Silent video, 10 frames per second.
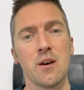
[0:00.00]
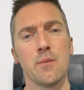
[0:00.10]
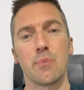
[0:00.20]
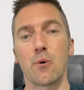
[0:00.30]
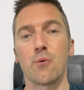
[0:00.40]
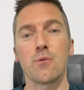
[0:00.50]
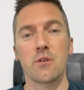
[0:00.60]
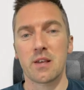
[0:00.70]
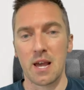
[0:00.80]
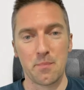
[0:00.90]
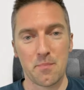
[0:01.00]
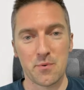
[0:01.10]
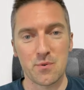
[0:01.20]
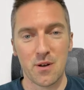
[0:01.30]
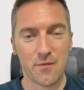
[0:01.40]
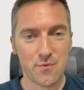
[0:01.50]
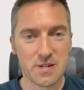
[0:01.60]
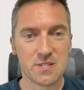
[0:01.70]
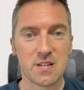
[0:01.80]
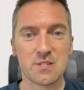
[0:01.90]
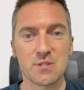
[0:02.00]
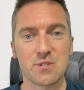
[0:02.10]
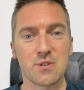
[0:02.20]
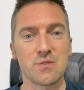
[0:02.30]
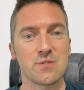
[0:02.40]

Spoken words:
but all are capable of reassessing students